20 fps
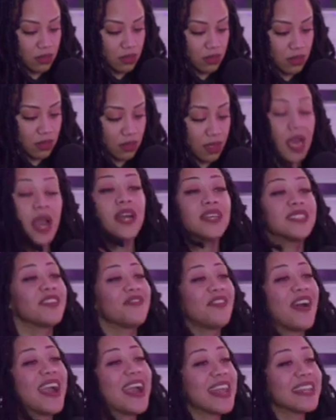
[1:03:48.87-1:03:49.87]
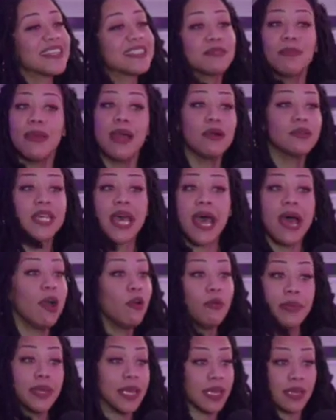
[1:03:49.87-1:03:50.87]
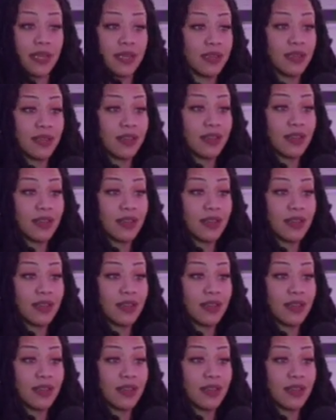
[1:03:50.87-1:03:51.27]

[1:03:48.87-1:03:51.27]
Because if I got a smell, tell me.